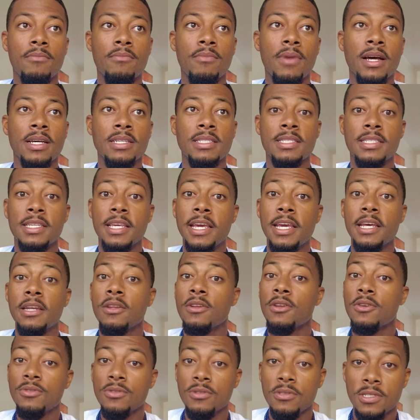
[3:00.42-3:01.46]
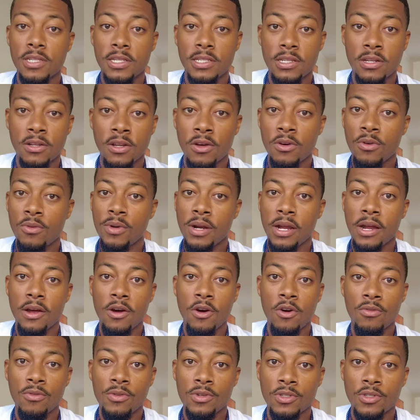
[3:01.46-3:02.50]
my skin loses its glow when I
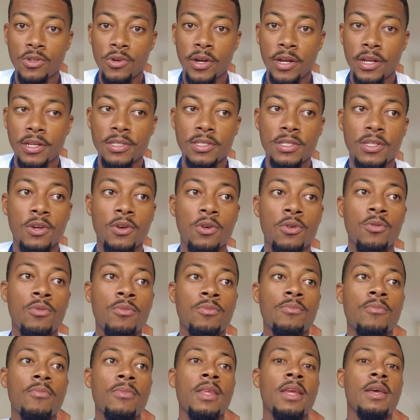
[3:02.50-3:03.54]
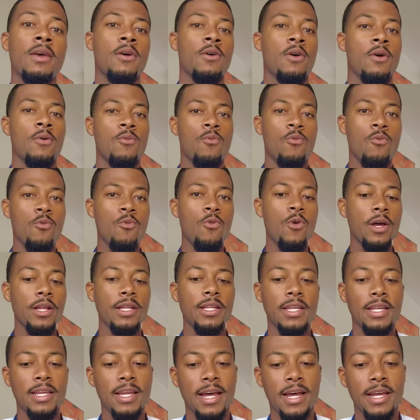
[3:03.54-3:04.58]
overdrink. So what
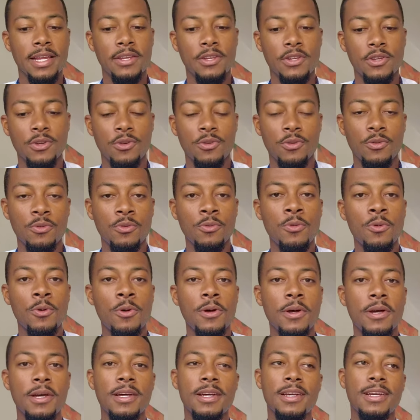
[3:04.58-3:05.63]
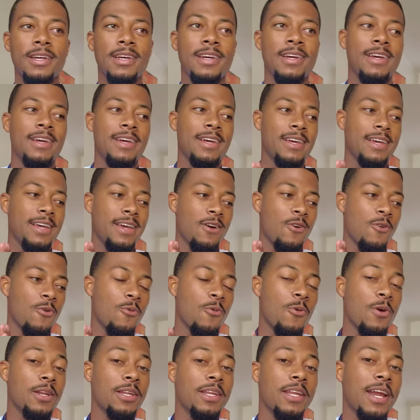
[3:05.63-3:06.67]
did I do, or
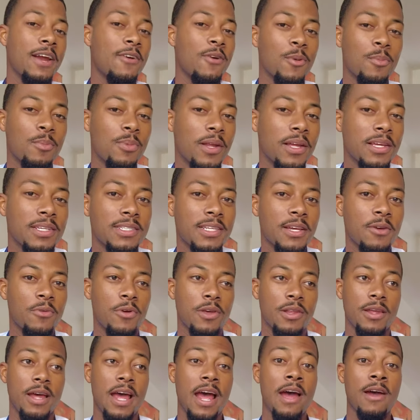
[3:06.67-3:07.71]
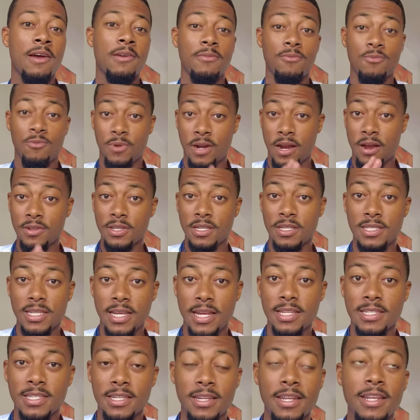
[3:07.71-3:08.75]
what did I replace that with? When I was in
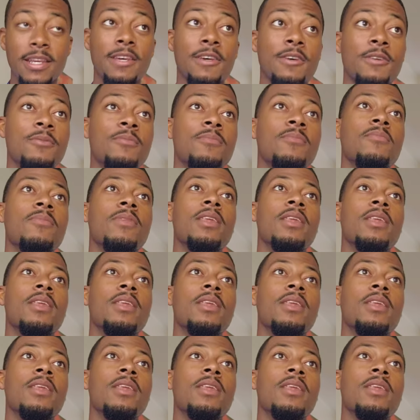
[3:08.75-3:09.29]
Tanzania,